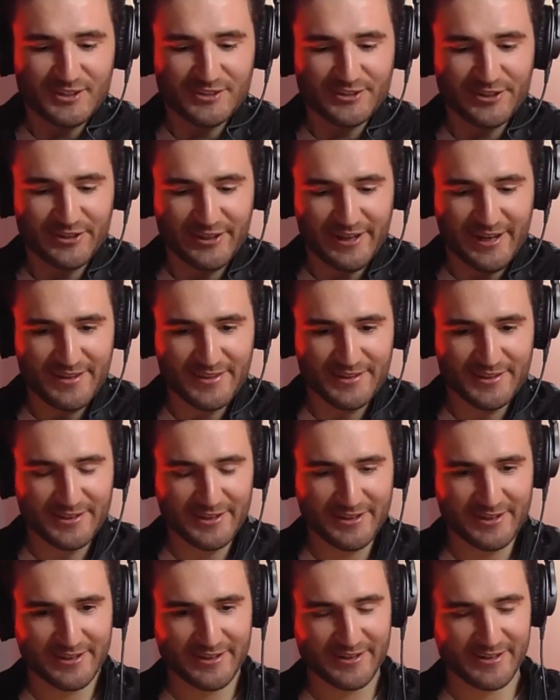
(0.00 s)
So either
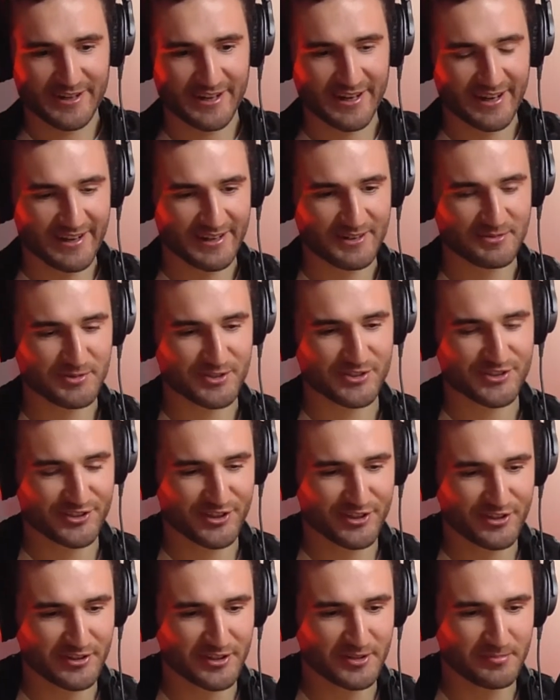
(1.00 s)
though, I was
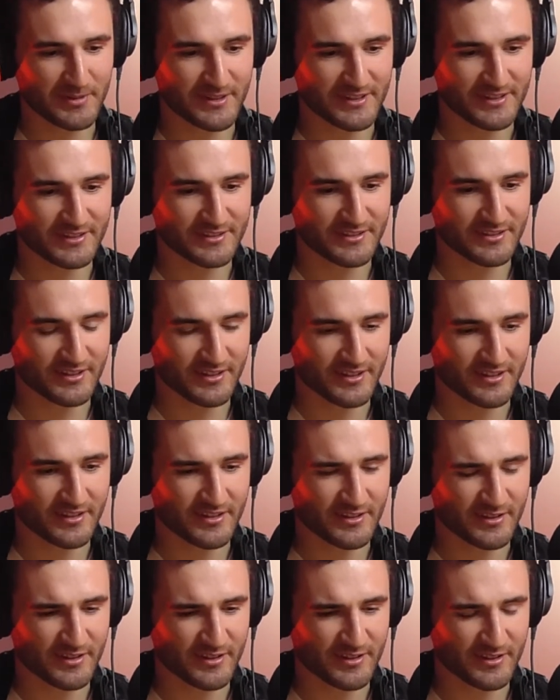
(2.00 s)
so committed
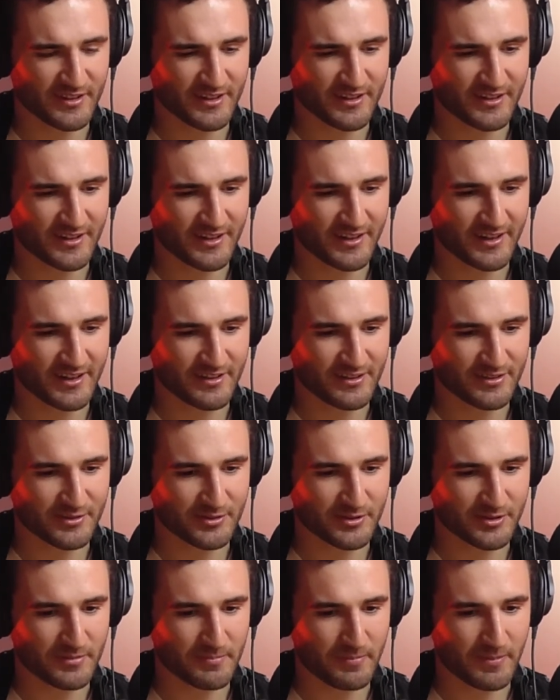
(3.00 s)
that I
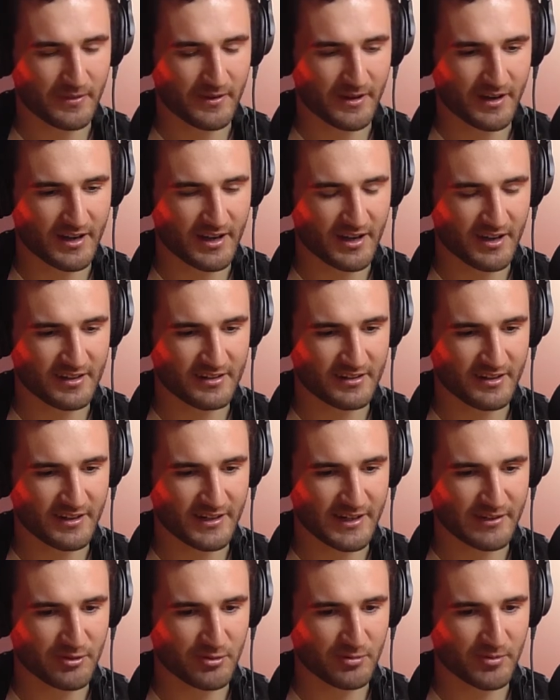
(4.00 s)
thought I
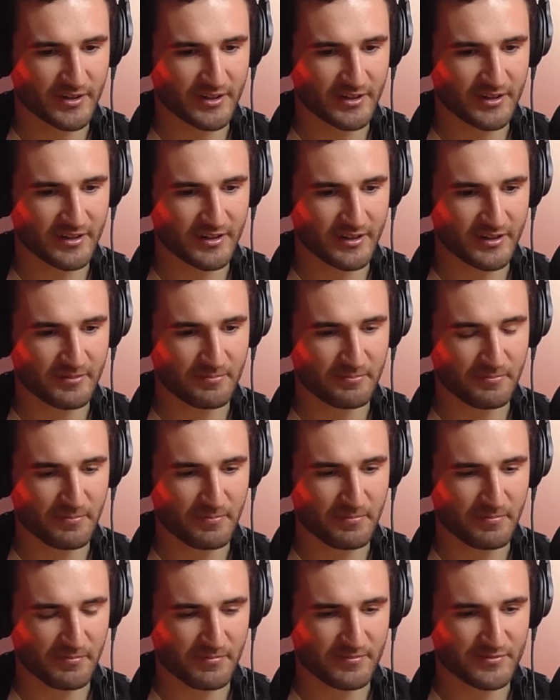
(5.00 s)
never want to
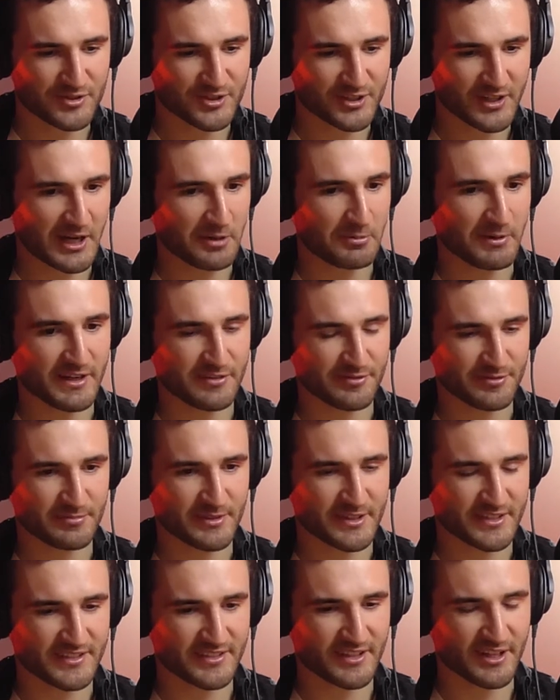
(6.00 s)
shy away from
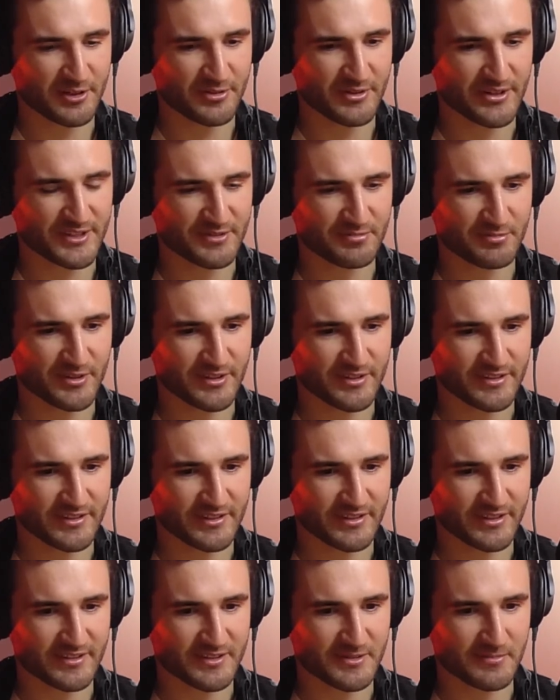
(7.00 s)
this. I always want
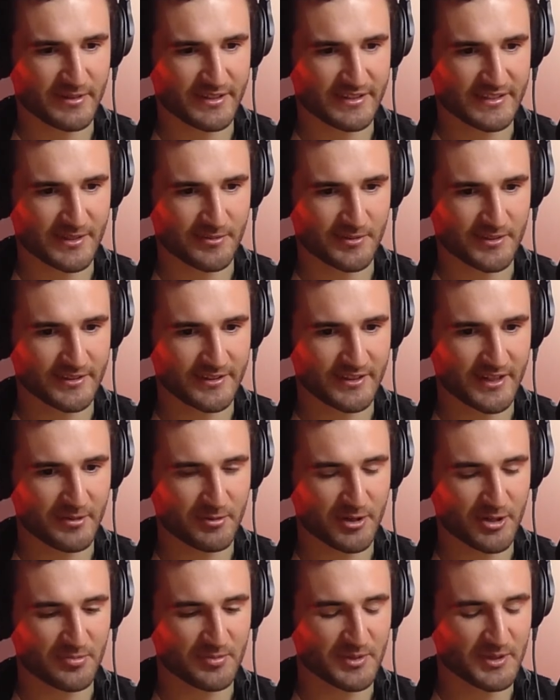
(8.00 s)
it to be something that
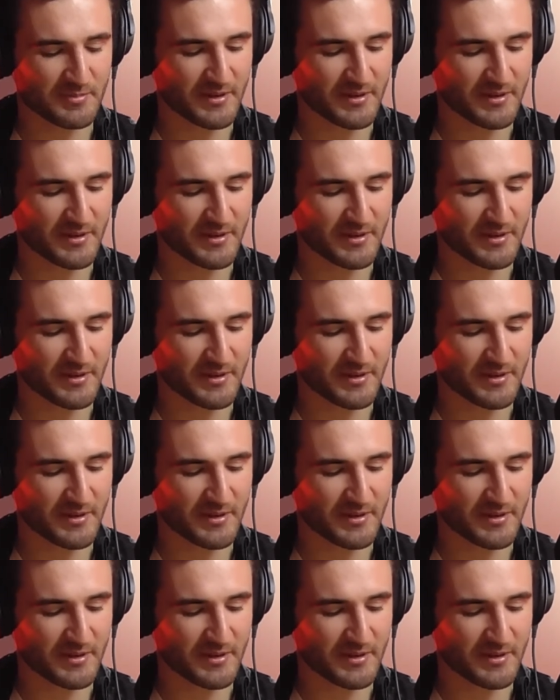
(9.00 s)
I'm open